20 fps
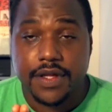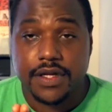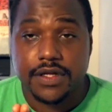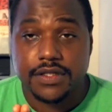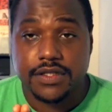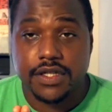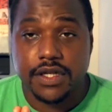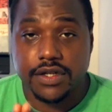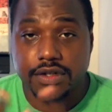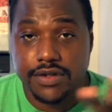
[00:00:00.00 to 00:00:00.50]

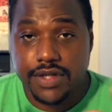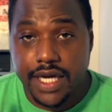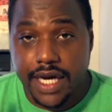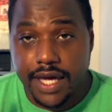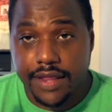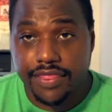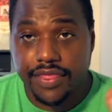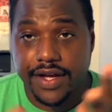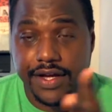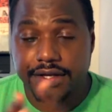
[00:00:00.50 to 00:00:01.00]
So you
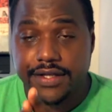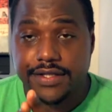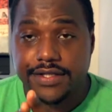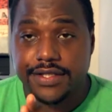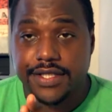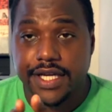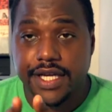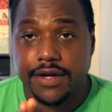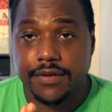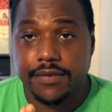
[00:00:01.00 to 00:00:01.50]
gotta think the
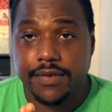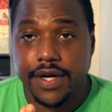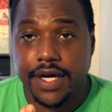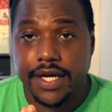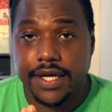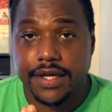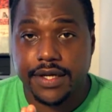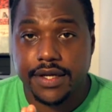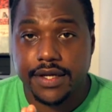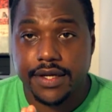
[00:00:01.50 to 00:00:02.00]
same
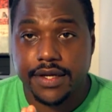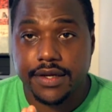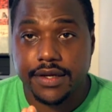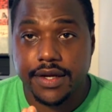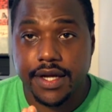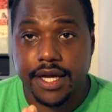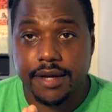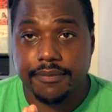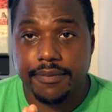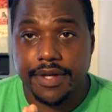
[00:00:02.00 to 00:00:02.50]
way,
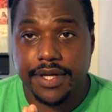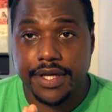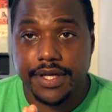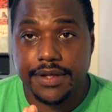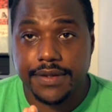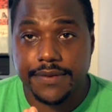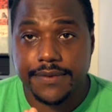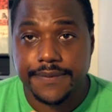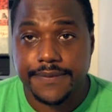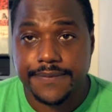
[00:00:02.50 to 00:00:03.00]

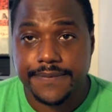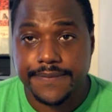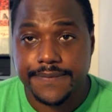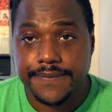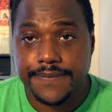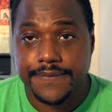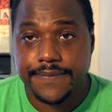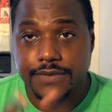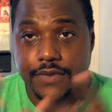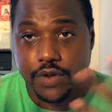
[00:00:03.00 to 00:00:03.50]

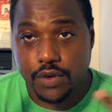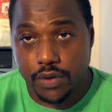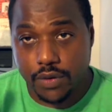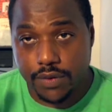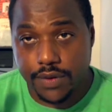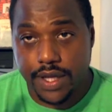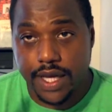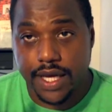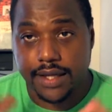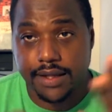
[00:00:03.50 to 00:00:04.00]

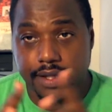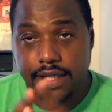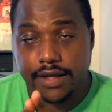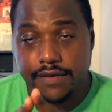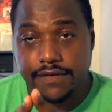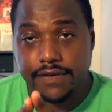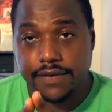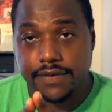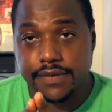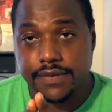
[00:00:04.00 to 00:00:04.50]
on that
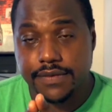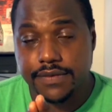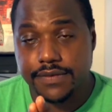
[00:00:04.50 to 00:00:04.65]
level.